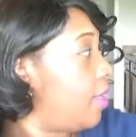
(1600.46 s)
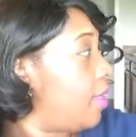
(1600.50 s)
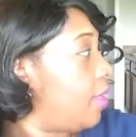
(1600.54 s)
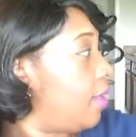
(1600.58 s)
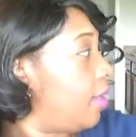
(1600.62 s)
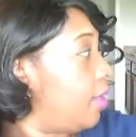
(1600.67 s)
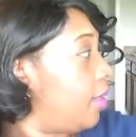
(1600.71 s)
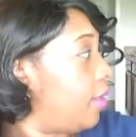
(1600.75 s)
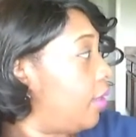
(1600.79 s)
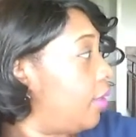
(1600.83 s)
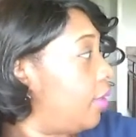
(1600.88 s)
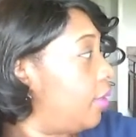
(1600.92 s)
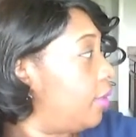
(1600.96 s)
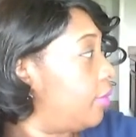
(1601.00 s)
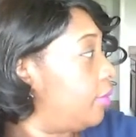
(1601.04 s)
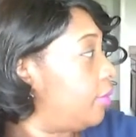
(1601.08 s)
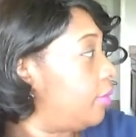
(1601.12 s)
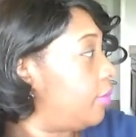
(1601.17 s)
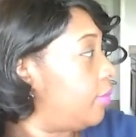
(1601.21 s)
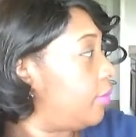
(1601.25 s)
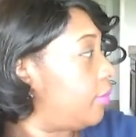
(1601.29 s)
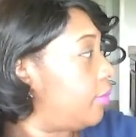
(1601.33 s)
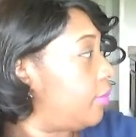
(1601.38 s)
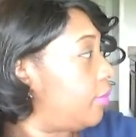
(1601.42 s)

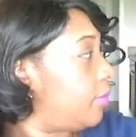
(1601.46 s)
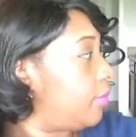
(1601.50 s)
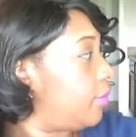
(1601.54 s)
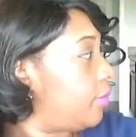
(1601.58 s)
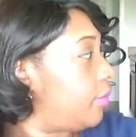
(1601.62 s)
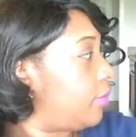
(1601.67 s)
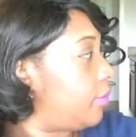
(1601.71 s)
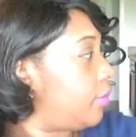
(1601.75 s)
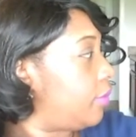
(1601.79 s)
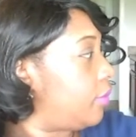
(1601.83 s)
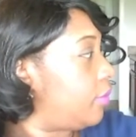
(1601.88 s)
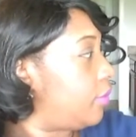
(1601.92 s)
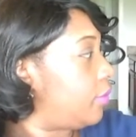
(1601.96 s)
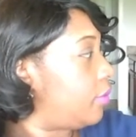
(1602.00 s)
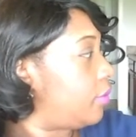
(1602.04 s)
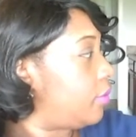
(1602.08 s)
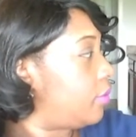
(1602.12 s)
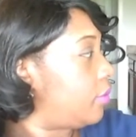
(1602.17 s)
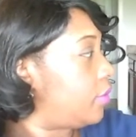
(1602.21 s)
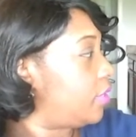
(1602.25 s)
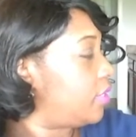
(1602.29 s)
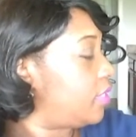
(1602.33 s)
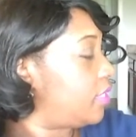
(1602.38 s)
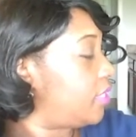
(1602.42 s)

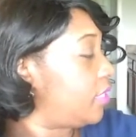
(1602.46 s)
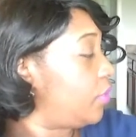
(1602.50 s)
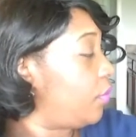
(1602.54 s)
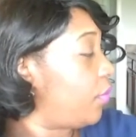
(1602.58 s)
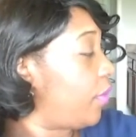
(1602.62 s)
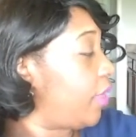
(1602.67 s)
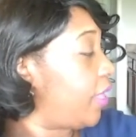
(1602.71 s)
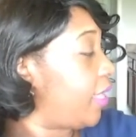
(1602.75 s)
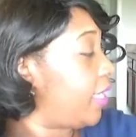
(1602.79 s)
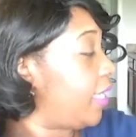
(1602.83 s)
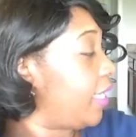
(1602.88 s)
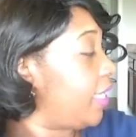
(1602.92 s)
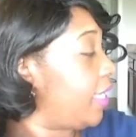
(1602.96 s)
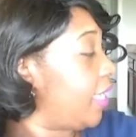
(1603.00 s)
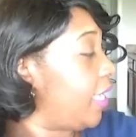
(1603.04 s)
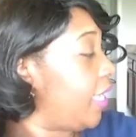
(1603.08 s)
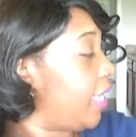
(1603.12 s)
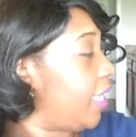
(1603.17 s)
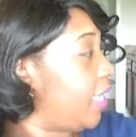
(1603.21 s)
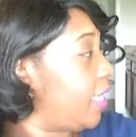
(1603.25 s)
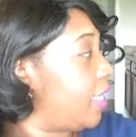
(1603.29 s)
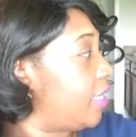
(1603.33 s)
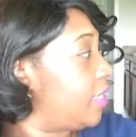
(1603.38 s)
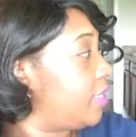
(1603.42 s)
to see where
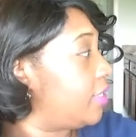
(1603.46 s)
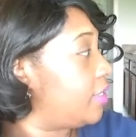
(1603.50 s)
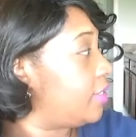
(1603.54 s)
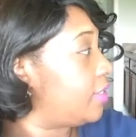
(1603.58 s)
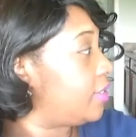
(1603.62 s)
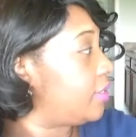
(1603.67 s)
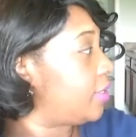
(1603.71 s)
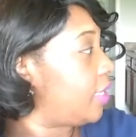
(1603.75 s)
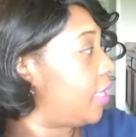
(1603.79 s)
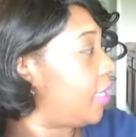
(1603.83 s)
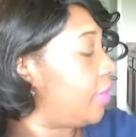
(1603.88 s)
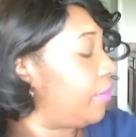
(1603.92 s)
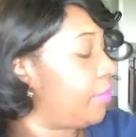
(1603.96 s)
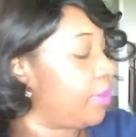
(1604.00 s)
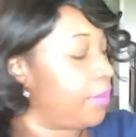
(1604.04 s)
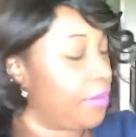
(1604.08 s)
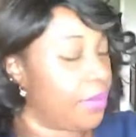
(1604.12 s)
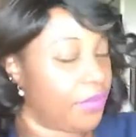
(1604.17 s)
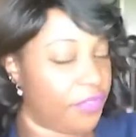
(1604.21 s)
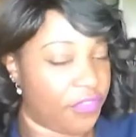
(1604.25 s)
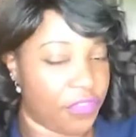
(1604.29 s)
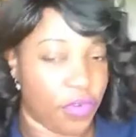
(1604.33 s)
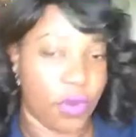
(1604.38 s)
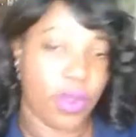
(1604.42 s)
he is. But
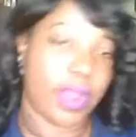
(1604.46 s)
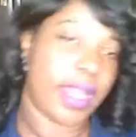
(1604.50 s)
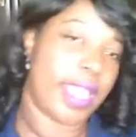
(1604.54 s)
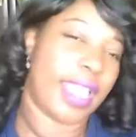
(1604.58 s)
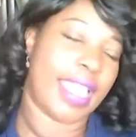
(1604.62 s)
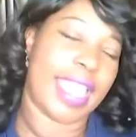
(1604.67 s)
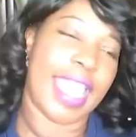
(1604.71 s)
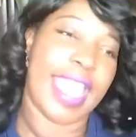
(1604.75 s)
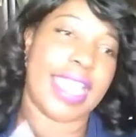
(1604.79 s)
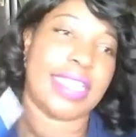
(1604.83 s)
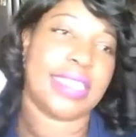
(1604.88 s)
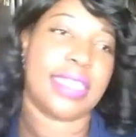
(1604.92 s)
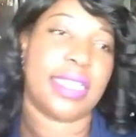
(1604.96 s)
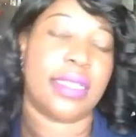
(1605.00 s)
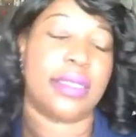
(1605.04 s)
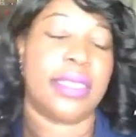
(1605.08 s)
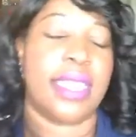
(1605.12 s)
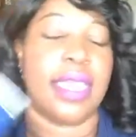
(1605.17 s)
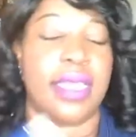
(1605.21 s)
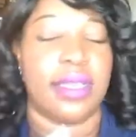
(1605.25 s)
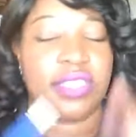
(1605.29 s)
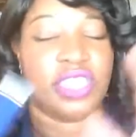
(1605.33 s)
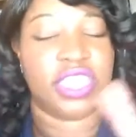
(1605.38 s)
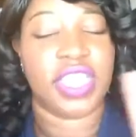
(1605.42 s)
before they got
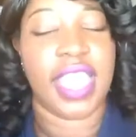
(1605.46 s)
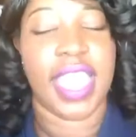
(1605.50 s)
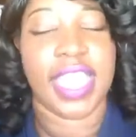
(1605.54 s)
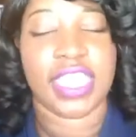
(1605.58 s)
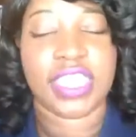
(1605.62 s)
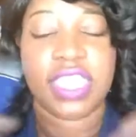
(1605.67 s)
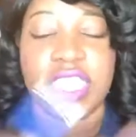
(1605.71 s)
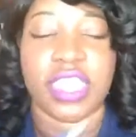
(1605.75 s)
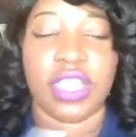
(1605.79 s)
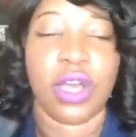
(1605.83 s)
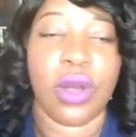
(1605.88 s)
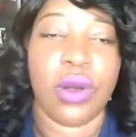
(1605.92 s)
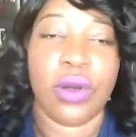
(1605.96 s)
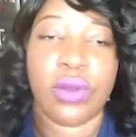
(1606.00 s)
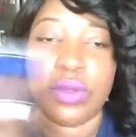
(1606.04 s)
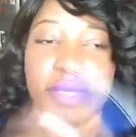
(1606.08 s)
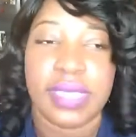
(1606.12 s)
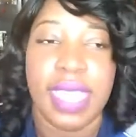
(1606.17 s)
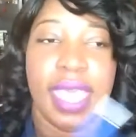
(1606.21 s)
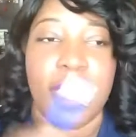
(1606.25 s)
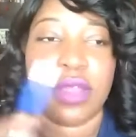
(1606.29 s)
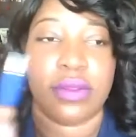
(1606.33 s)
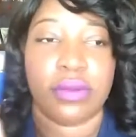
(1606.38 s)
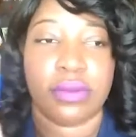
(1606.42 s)
to, she actually
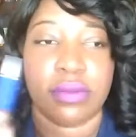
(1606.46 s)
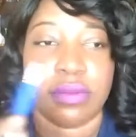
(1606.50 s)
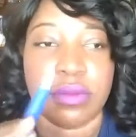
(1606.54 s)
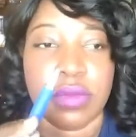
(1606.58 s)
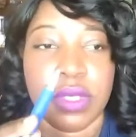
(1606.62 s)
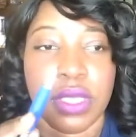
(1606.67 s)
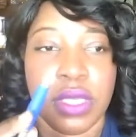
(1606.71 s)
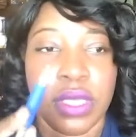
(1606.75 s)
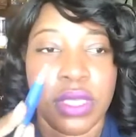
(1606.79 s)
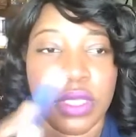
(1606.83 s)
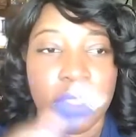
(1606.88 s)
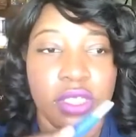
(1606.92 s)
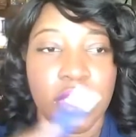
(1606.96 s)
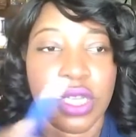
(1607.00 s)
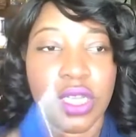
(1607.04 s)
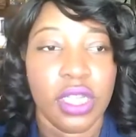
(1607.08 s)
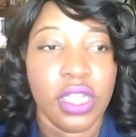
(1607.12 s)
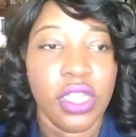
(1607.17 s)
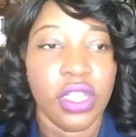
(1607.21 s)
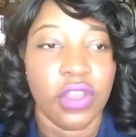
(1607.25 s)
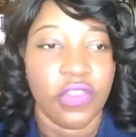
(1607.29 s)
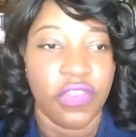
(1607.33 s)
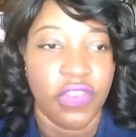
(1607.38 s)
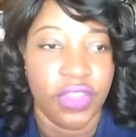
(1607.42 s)
goes out to
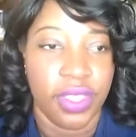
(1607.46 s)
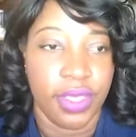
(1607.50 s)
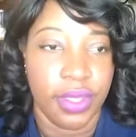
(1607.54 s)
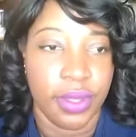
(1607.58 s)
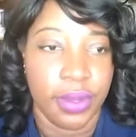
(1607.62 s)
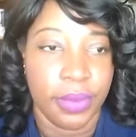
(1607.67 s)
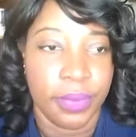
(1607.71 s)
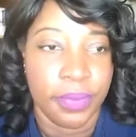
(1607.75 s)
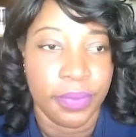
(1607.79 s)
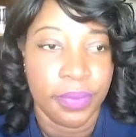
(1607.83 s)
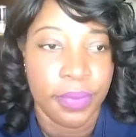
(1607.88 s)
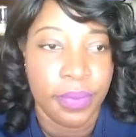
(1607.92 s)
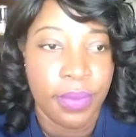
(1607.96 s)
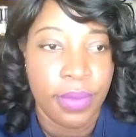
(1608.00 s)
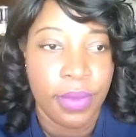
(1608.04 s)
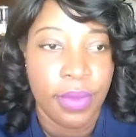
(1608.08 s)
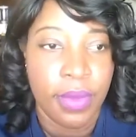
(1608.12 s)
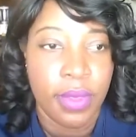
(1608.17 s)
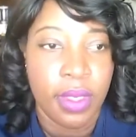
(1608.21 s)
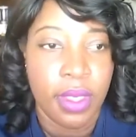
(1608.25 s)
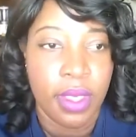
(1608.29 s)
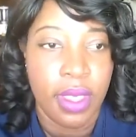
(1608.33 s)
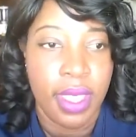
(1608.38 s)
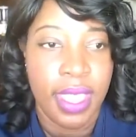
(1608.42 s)
look for him.
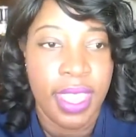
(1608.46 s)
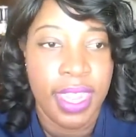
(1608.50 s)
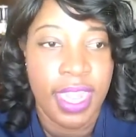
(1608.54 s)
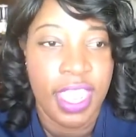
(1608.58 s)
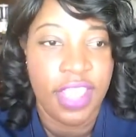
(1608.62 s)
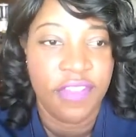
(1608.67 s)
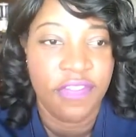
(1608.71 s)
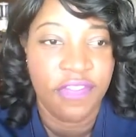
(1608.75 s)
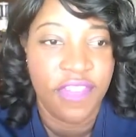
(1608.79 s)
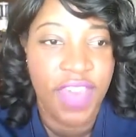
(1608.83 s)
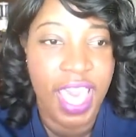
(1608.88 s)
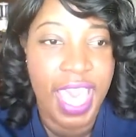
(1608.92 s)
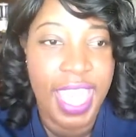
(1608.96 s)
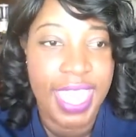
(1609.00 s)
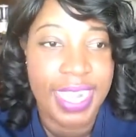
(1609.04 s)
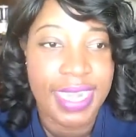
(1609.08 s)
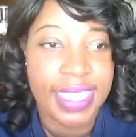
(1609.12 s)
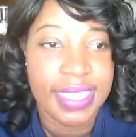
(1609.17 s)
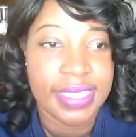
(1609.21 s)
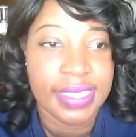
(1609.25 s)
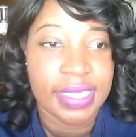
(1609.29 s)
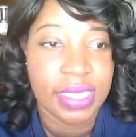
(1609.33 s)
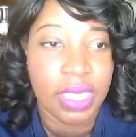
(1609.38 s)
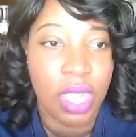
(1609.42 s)
And they
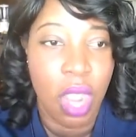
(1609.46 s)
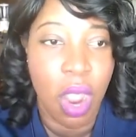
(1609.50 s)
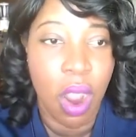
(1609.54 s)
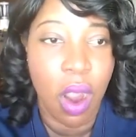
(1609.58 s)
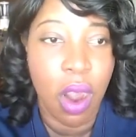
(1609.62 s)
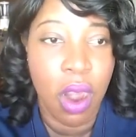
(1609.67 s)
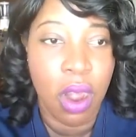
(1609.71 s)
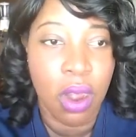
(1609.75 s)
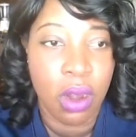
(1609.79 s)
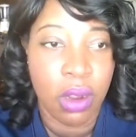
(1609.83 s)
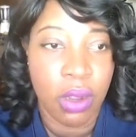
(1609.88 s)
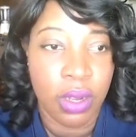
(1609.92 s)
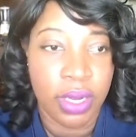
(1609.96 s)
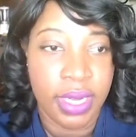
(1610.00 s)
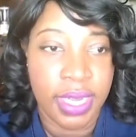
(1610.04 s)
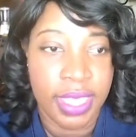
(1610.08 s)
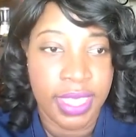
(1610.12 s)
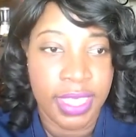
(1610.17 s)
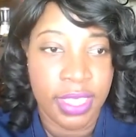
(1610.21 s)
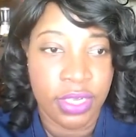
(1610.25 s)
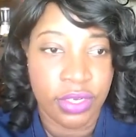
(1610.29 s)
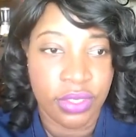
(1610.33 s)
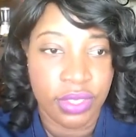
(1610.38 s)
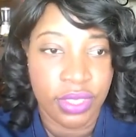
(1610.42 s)
find his car on the
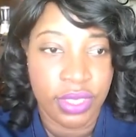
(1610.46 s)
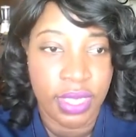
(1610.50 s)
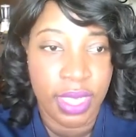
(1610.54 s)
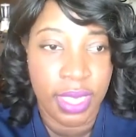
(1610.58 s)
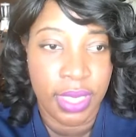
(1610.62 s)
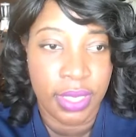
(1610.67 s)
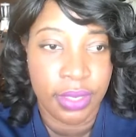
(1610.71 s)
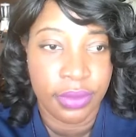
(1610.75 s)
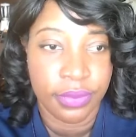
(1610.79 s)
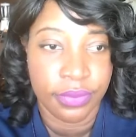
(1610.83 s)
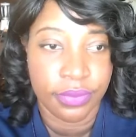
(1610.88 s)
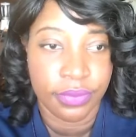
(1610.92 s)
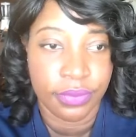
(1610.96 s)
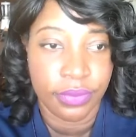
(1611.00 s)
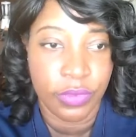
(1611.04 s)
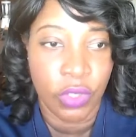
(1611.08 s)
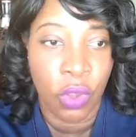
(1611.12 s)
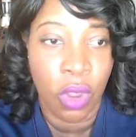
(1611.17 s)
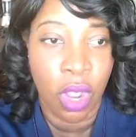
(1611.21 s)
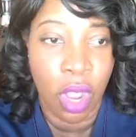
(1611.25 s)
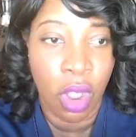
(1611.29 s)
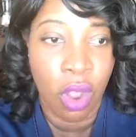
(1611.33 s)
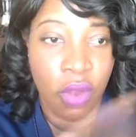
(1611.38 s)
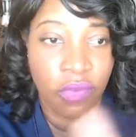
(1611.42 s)
interstate,
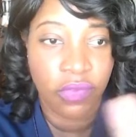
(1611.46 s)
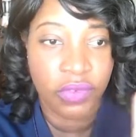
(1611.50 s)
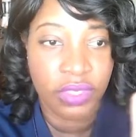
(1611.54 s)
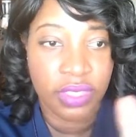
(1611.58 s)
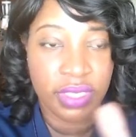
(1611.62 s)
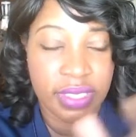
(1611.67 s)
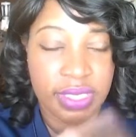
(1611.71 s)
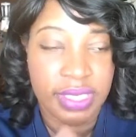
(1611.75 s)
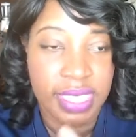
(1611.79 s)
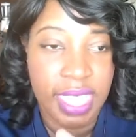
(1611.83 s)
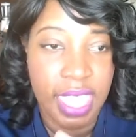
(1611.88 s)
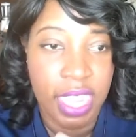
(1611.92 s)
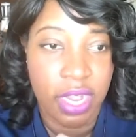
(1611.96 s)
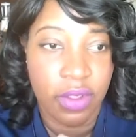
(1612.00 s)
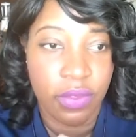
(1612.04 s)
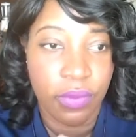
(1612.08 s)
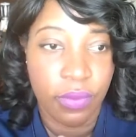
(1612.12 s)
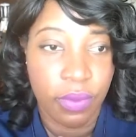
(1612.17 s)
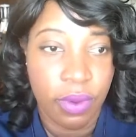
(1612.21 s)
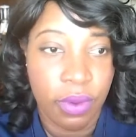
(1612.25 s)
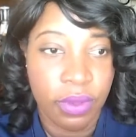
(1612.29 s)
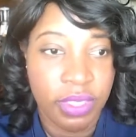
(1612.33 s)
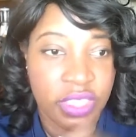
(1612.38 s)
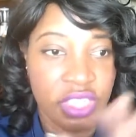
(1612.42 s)
or off to the side of the
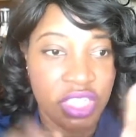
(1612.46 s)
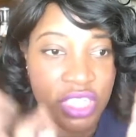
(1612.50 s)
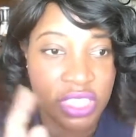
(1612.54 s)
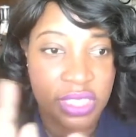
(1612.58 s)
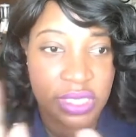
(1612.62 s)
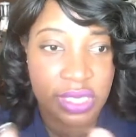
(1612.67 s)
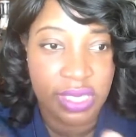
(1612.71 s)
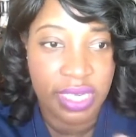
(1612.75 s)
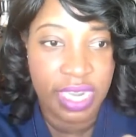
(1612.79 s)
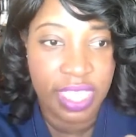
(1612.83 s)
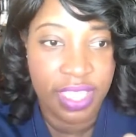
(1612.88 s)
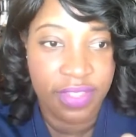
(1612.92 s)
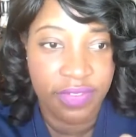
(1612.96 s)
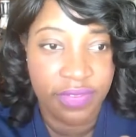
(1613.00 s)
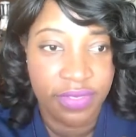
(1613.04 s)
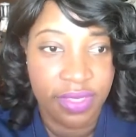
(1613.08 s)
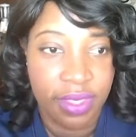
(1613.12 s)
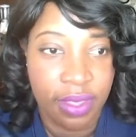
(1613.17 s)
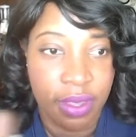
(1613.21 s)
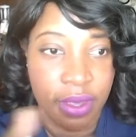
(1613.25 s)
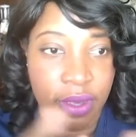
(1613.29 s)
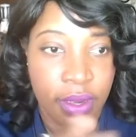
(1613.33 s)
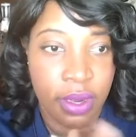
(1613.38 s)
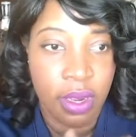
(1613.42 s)
road. It's just left
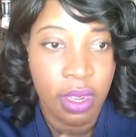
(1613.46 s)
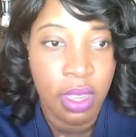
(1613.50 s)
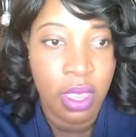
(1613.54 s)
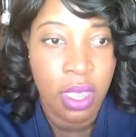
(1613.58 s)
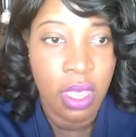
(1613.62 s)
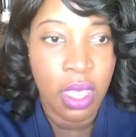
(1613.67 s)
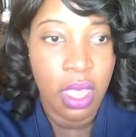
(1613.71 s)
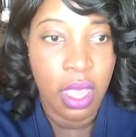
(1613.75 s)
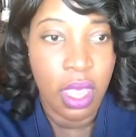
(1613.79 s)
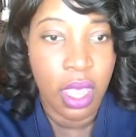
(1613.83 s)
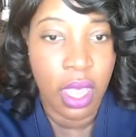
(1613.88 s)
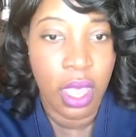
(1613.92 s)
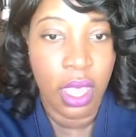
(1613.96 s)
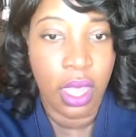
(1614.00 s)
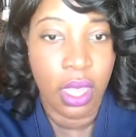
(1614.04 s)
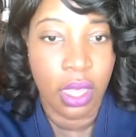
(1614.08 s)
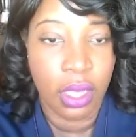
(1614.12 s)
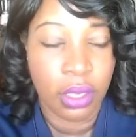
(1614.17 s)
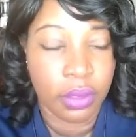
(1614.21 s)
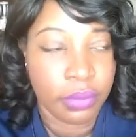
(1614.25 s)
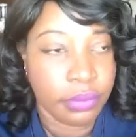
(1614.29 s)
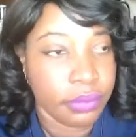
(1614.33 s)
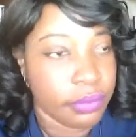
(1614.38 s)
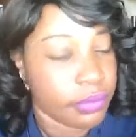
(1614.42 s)
there.
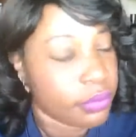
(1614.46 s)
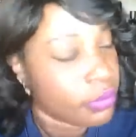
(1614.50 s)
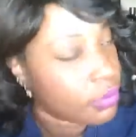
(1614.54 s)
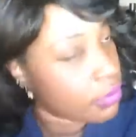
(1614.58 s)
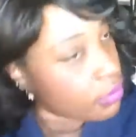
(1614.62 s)
While